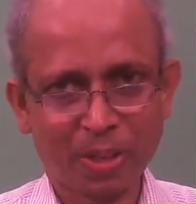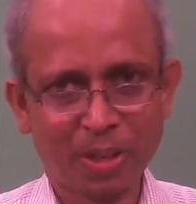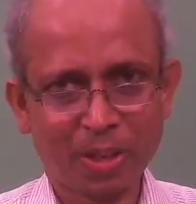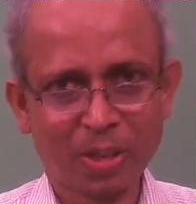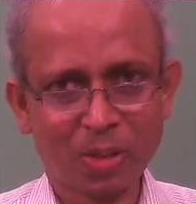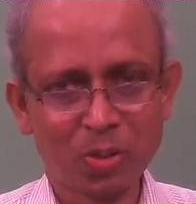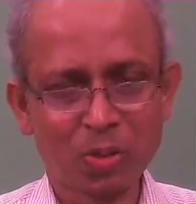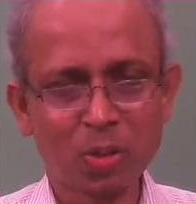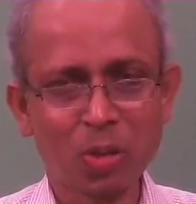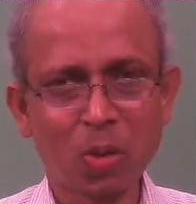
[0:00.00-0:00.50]

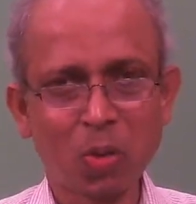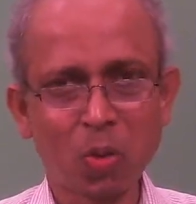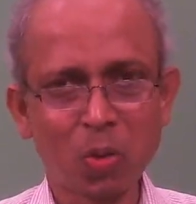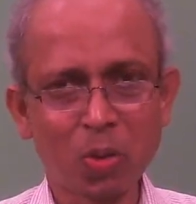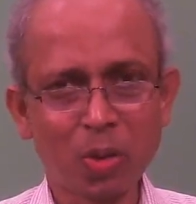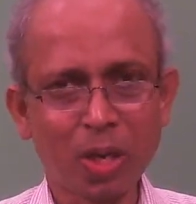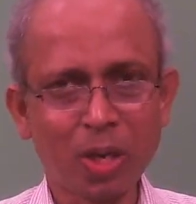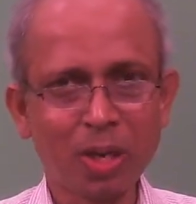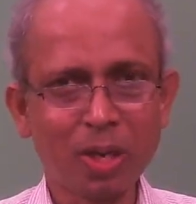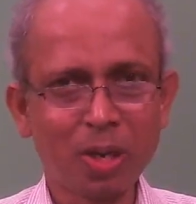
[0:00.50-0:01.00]
So the
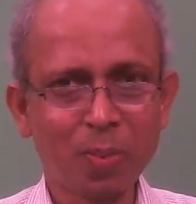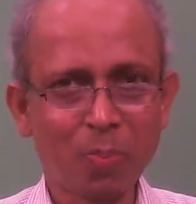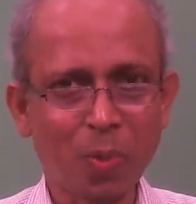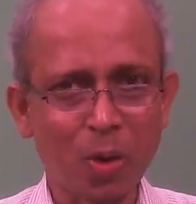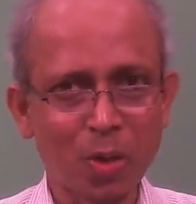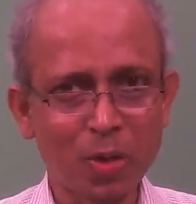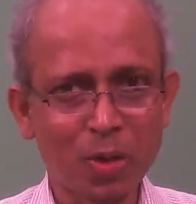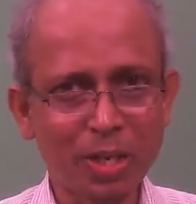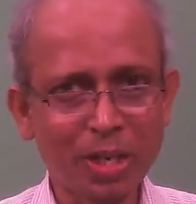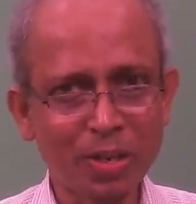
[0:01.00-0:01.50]
rotor
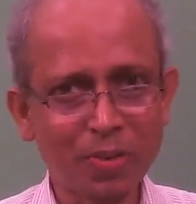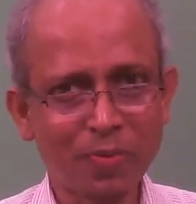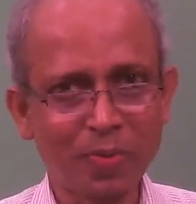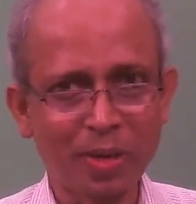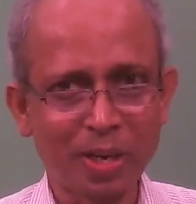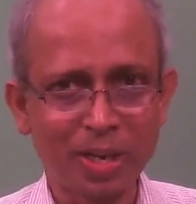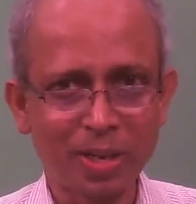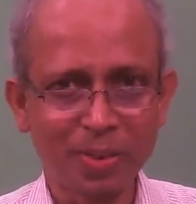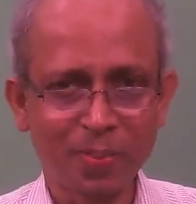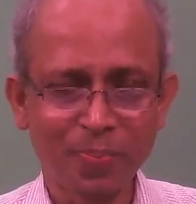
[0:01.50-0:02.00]
pulsating
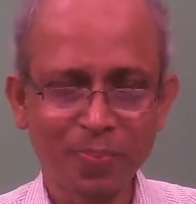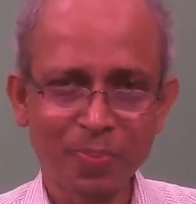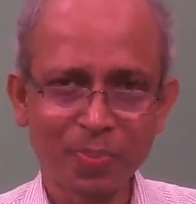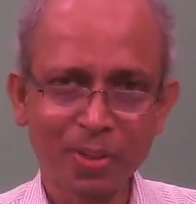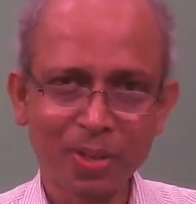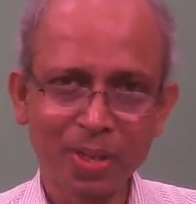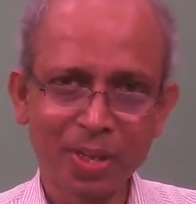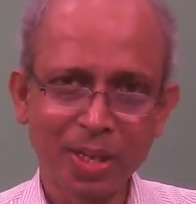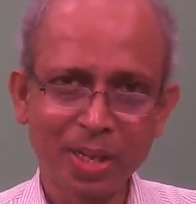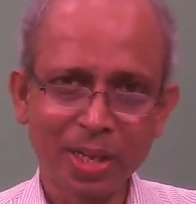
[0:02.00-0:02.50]
field
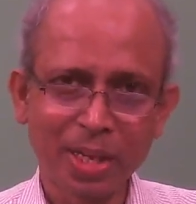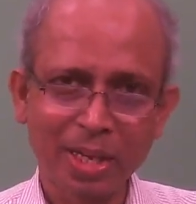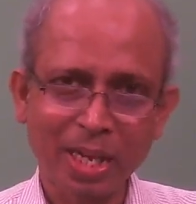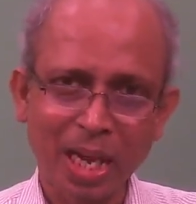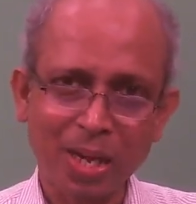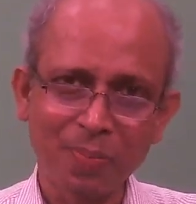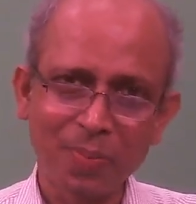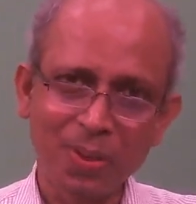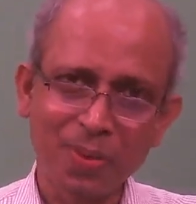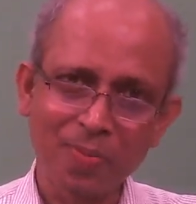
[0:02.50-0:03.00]

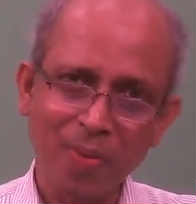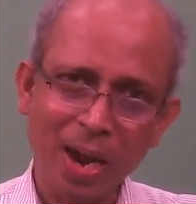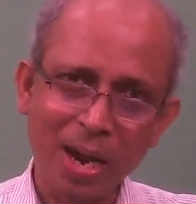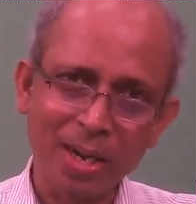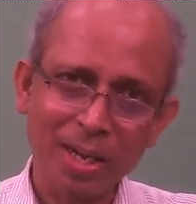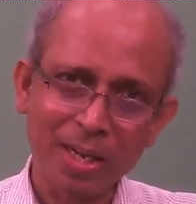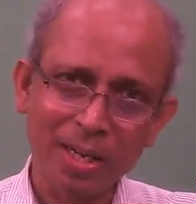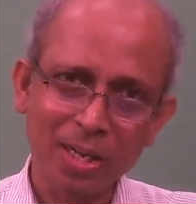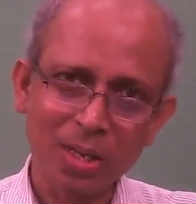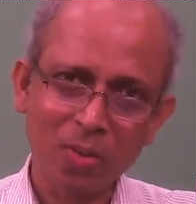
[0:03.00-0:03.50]
can be
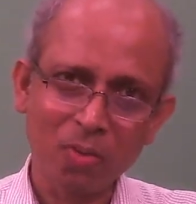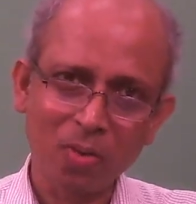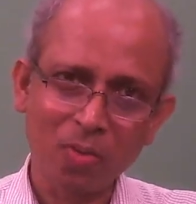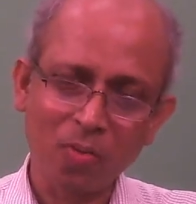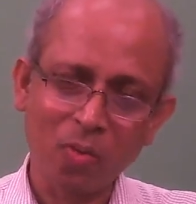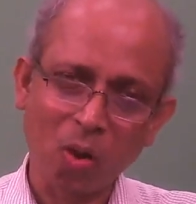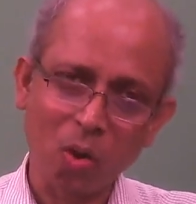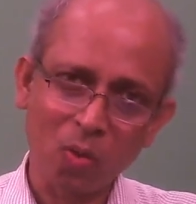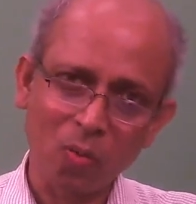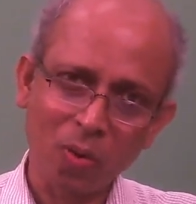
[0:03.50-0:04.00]
divided into a
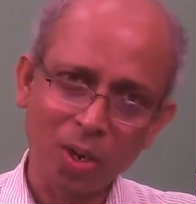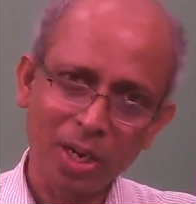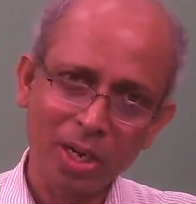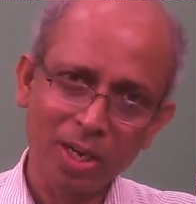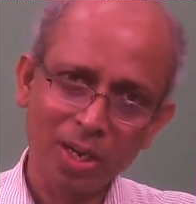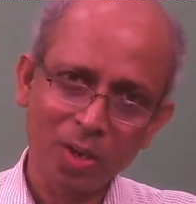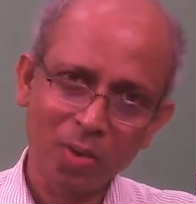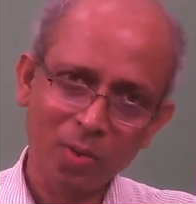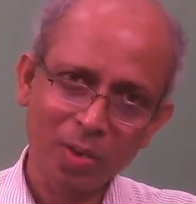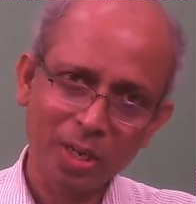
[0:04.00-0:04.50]

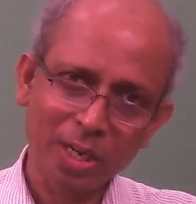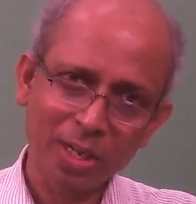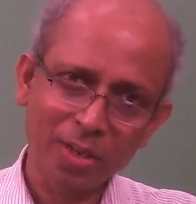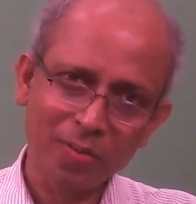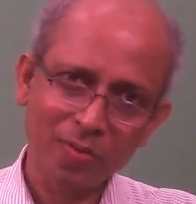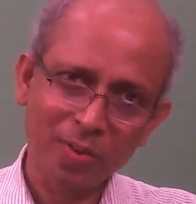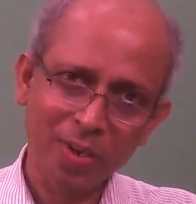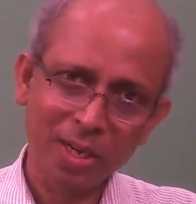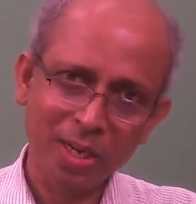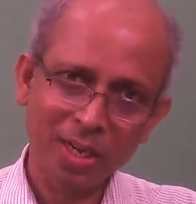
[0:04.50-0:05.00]
forward rotating
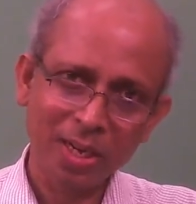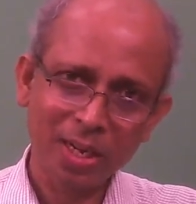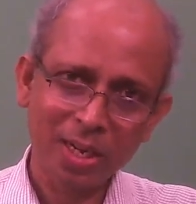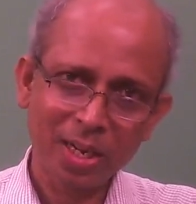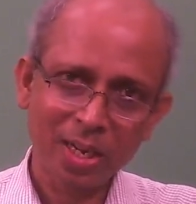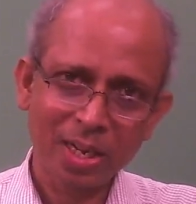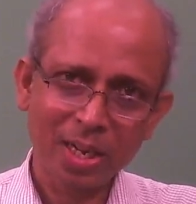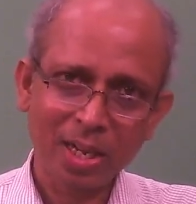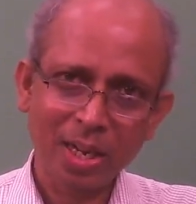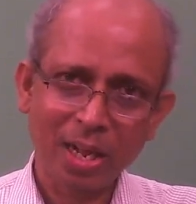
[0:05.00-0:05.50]
field
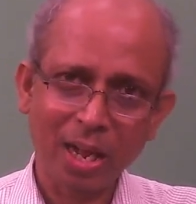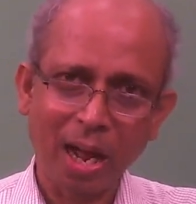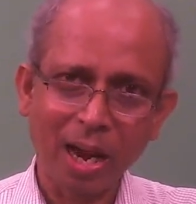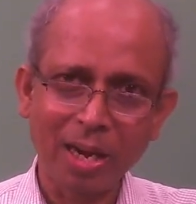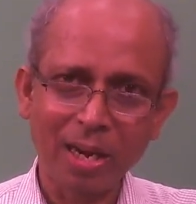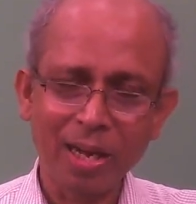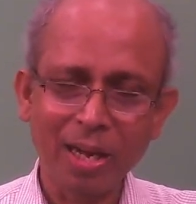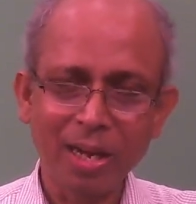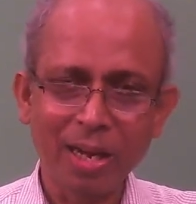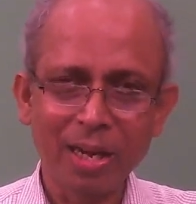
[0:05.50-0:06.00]

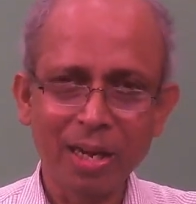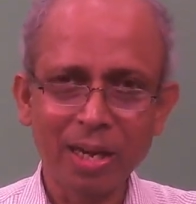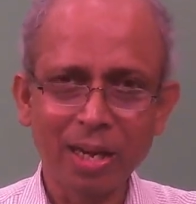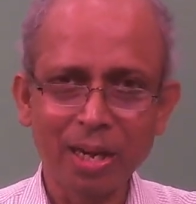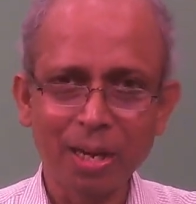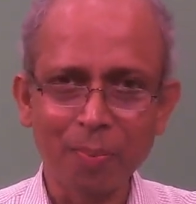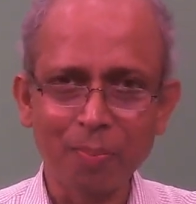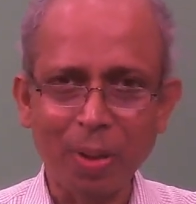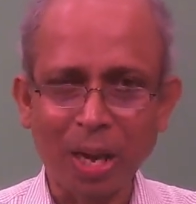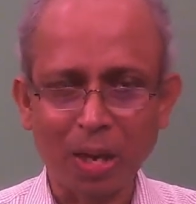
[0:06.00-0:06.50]
and a
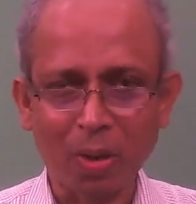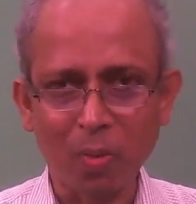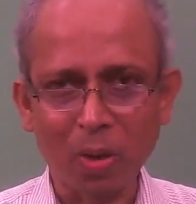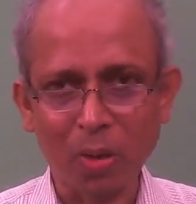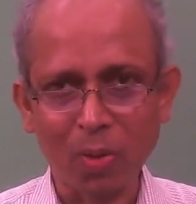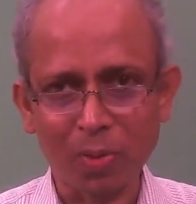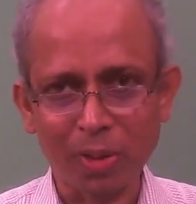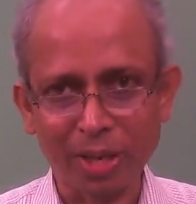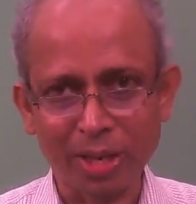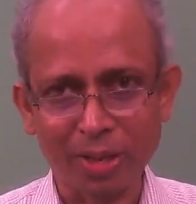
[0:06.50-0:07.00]

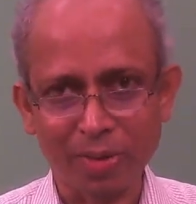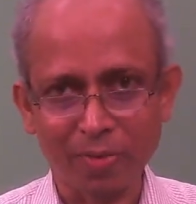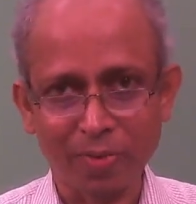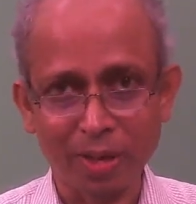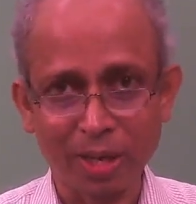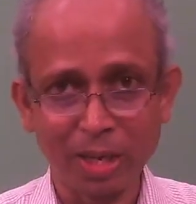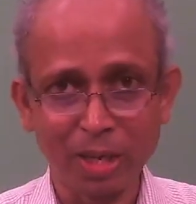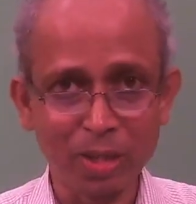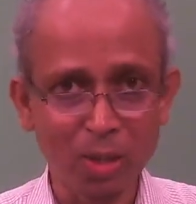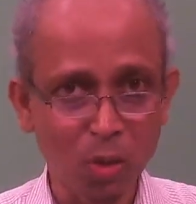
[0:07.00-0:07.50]
backward rotating
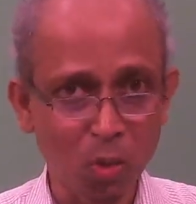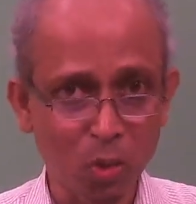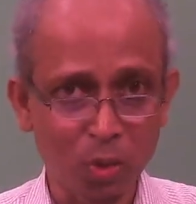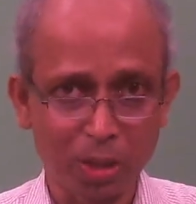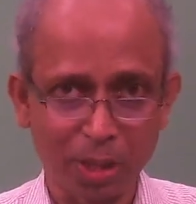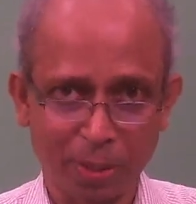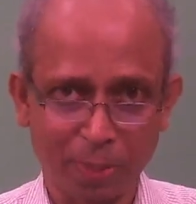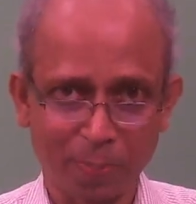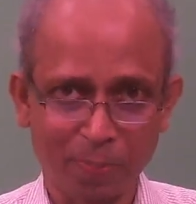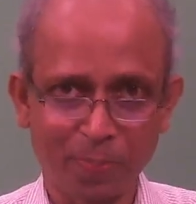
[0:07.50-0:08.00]
field in the
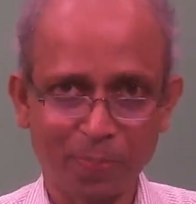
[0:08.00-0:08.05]
rotor.